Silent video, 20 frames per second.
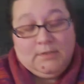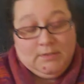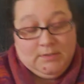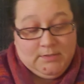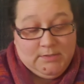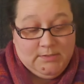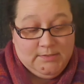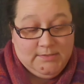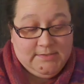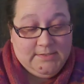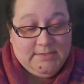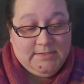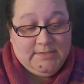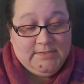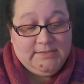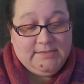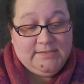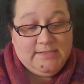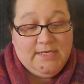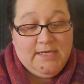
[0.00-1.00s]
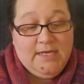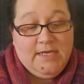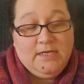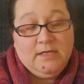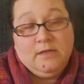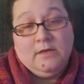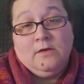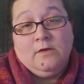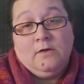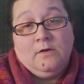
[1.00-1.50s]
Because they did
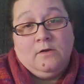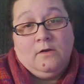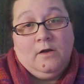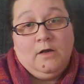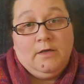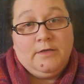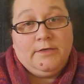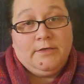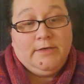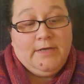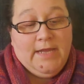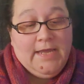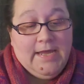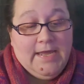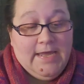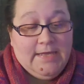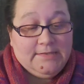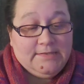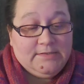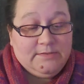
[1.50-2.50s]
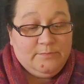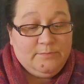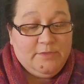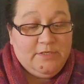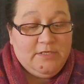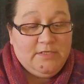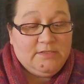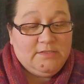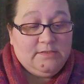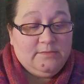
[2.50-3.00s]
say all your hat has to
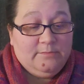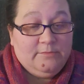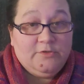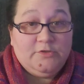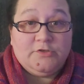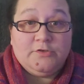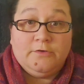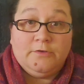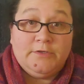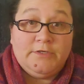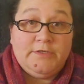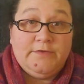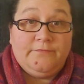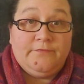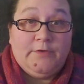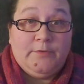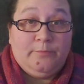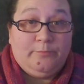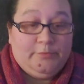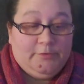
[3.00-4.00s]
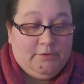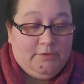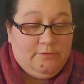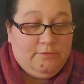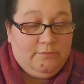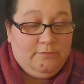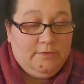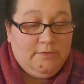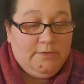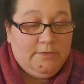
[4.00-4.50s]
be is the majority of it
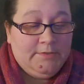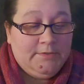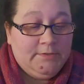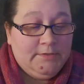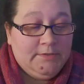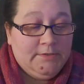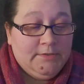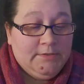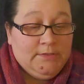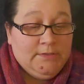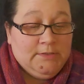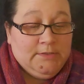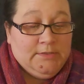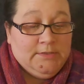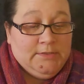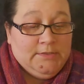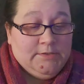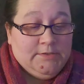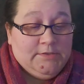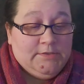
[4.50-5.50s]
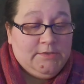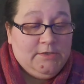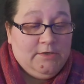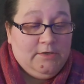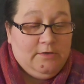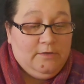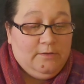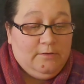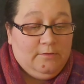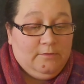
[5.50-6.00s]
blue.
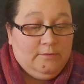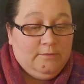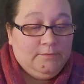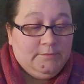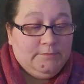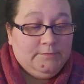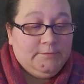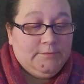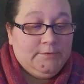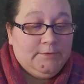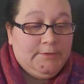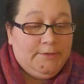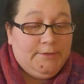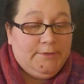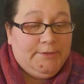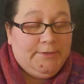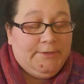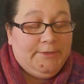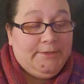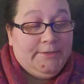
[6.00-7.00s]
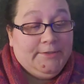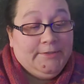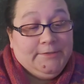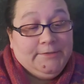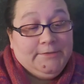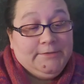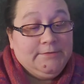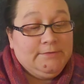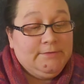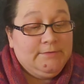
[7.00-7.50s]
So,
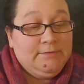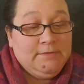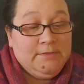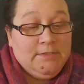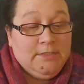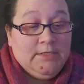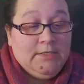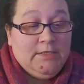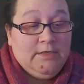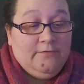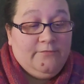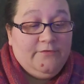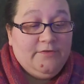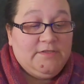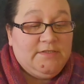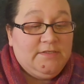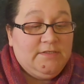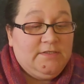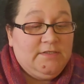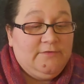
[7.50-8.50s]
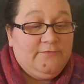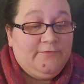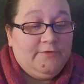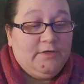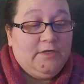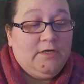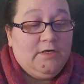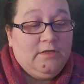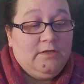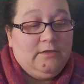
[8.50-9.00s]
if it's a
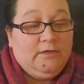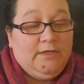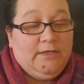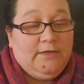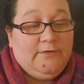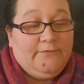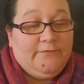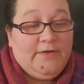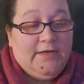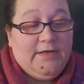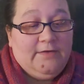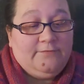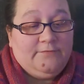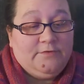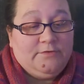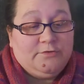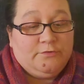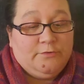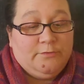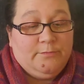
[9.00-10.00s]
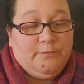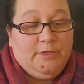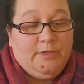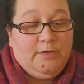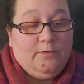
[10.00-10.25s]
different color, like if I have to trim it